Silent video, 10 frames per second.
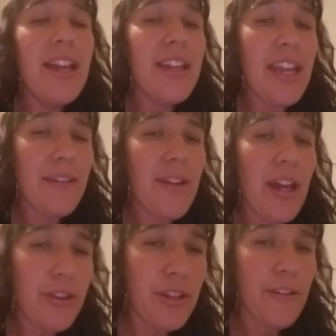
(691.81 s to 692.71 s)
kind of
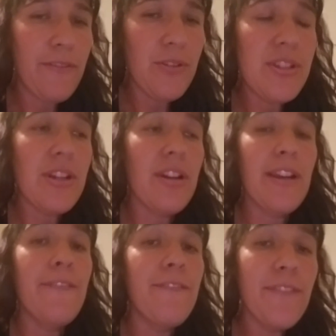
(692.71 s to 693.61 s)
healthier foods that are going
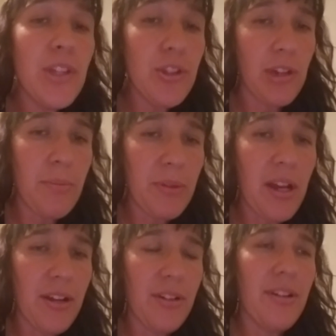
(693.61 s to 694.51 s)
to fill you up
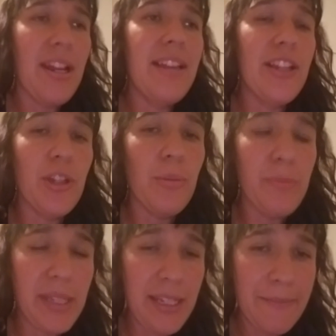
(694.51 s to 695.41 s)
longer, and then you'll
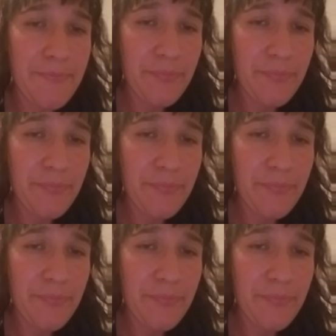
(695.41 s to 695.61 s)
be